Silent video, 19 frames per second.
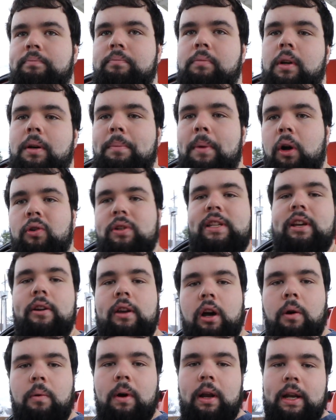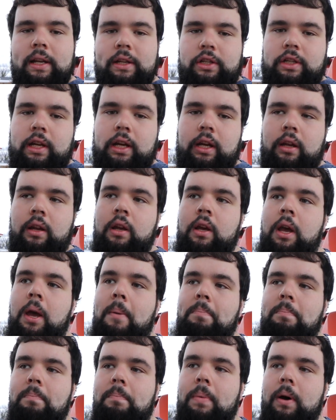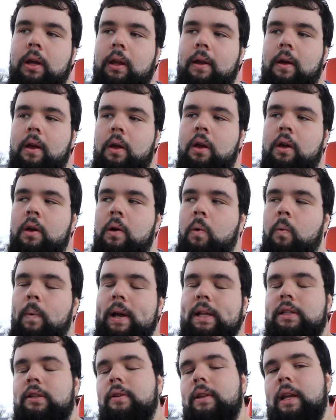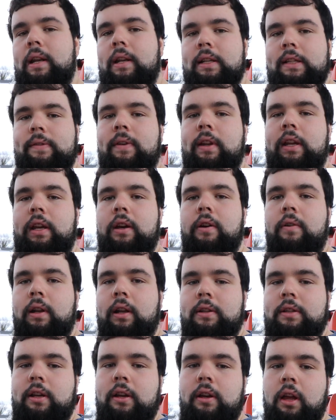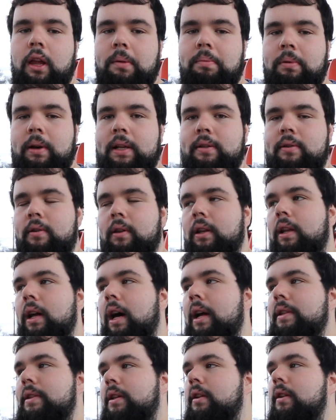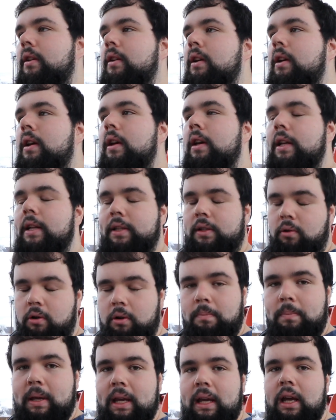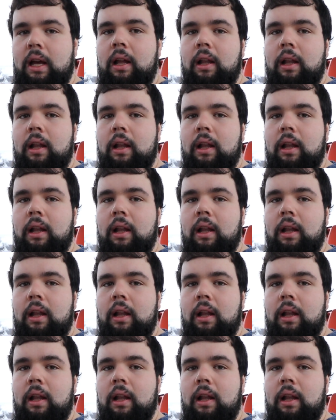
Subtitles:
but I'm not going to tell y'all what it is yet, but wait till the end of this video and I'll tell y'all the plans for the Datsun. It's going to be